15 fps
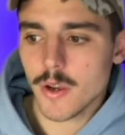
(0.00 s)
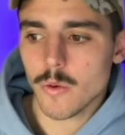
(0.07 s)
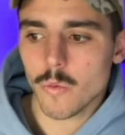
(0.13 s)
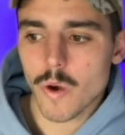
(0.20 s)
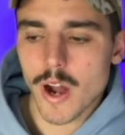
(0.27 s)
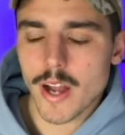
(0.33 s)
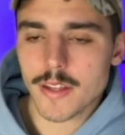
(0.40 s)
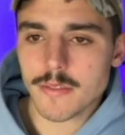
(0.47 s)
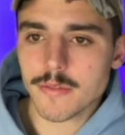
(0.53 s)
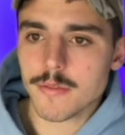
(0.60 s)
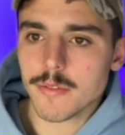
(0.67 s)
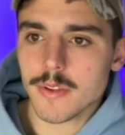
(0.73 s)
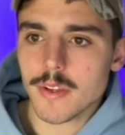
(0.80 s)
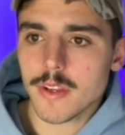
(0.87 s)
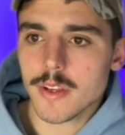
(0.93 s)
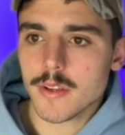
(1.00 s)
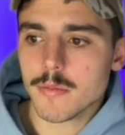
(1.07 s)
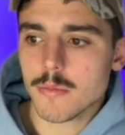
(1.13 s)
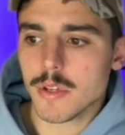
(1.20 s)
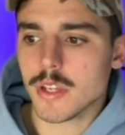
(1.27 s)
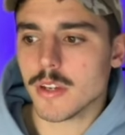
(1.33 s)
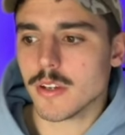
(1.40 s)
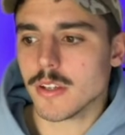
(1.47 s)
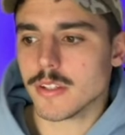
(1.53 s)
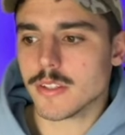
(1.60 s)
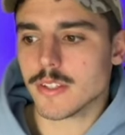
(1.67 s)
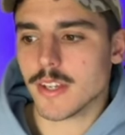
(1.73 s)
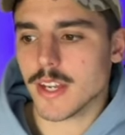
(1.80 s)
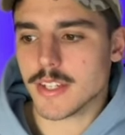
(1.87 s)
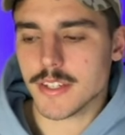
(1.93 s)
One, because
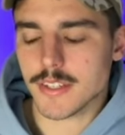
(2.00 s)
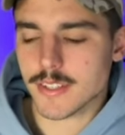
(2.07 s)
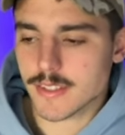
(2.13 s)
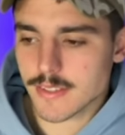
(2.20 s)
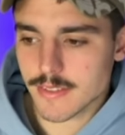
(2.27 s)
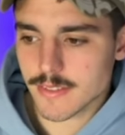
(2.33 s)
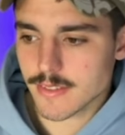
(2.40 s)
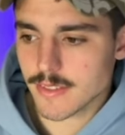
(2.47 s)
I just